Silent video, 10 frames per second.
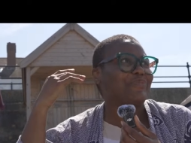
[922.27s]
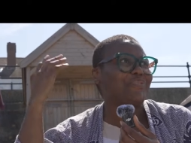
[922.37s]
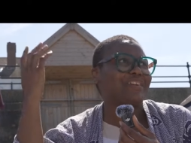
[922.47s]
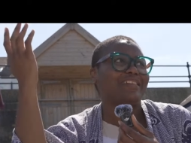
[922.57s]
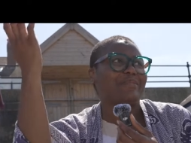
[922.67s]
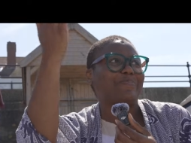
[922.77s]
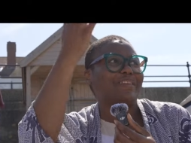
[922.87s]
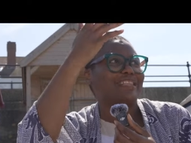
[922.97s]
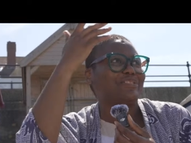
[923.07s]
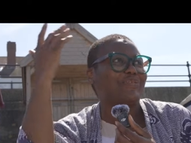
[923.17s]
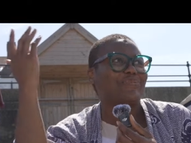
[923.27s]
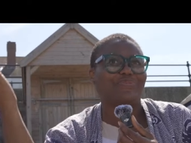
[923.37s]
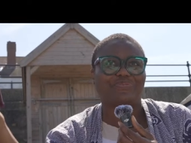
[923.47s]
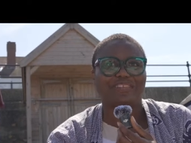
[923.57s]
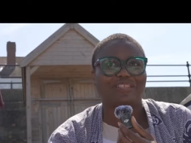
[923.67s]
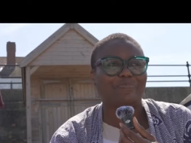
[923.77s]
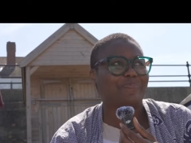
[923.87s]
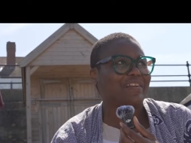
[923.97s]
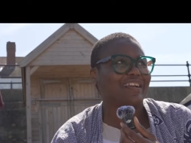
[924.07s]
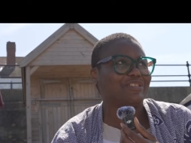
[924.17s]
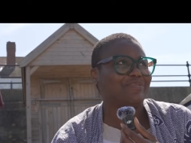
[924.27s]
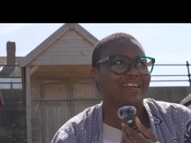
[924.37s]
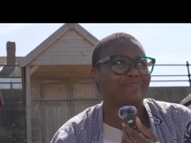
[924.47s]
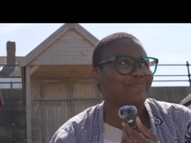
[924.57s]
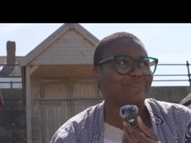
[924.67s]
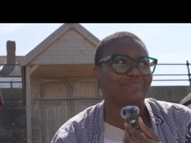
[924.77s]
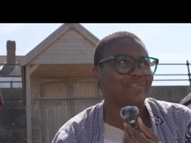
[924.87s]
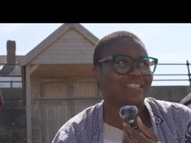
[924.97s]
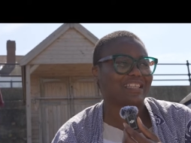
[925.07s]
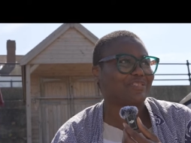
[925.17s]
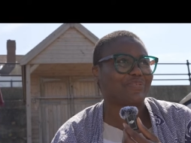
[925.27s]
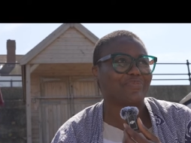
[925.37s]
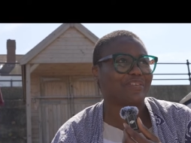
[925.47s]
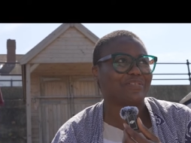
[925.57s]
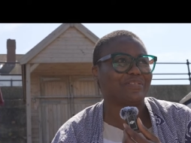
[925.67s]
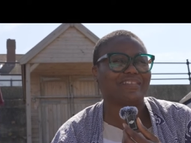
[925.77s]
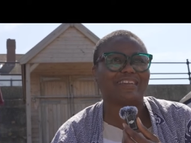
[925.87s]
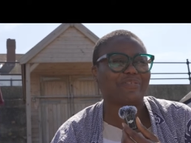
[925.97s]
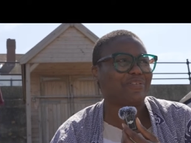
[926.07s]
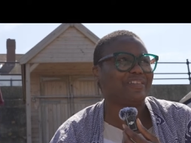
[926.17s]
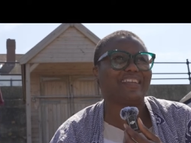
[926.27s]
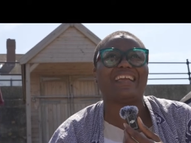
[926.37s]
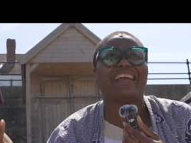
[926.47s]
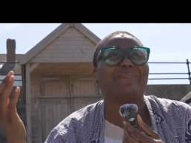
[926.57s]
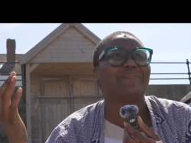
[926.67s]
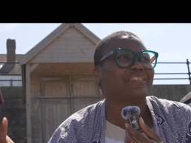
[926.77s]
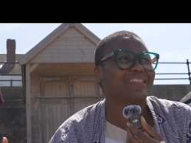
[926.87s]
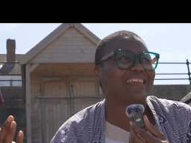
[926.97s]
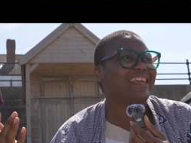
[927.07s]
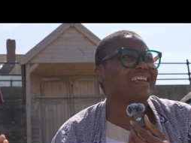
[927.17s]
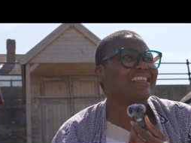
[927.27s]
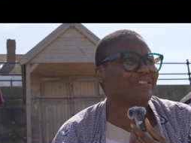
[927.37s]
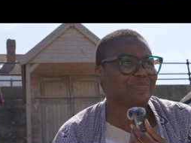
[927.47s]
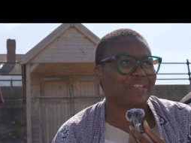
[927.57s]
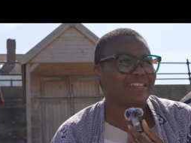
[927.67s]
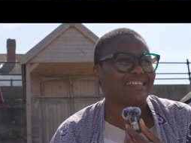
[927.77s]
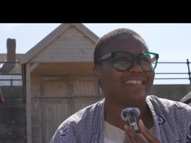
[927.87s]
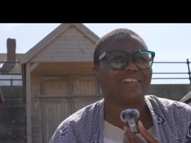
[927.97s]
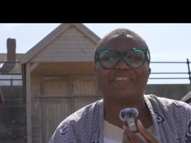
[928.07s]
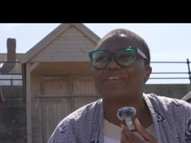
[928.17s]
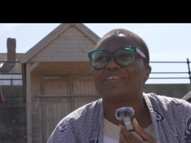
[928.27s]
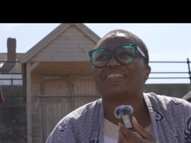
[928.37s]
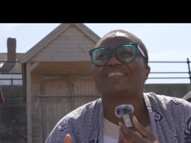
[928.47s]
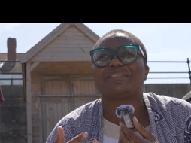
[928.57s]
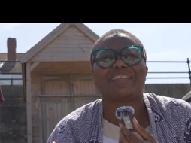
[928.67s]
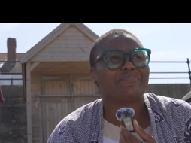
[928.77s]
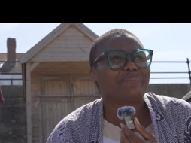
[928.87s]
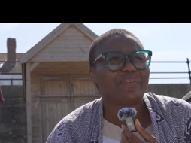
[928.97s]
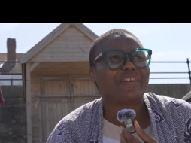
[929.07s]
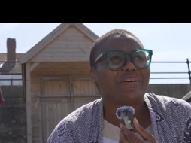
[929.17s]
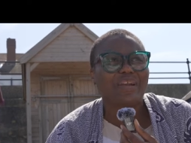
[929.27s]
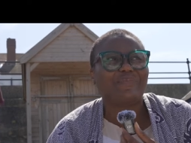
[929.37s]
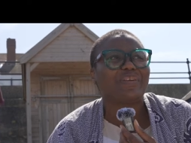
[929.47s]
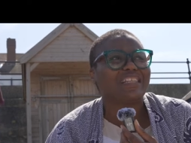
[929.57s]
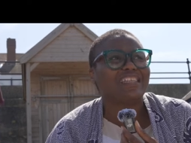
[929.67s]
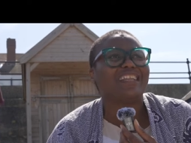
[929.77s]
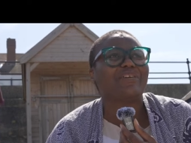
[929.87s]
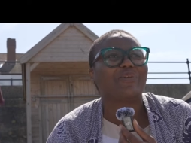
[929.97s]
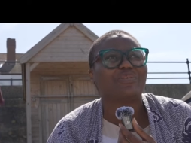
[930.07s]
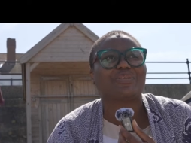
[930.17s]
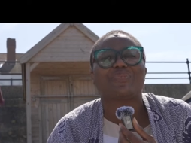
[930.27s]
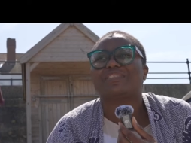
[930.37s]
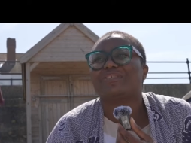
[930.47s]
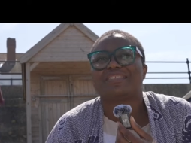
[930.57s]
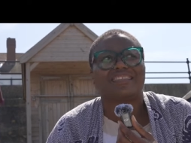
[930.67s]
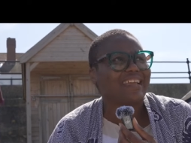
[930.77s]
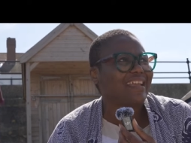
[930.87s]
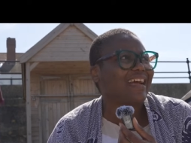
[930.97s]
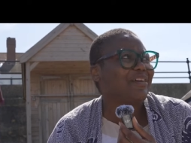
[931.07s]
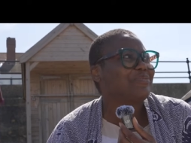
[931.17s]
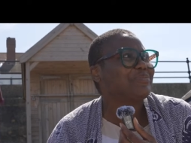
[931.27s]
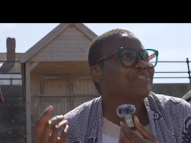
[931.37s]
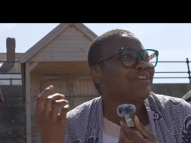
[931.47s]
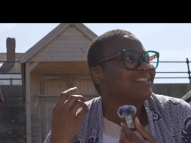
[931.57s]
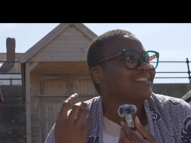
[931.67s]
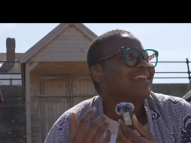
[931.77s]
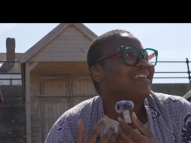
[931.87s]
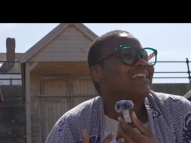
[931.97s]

feel the presence of the supernatural presence of the Lord. The God, heaven is real. The Lord is, the angelic hosts were just there. I could just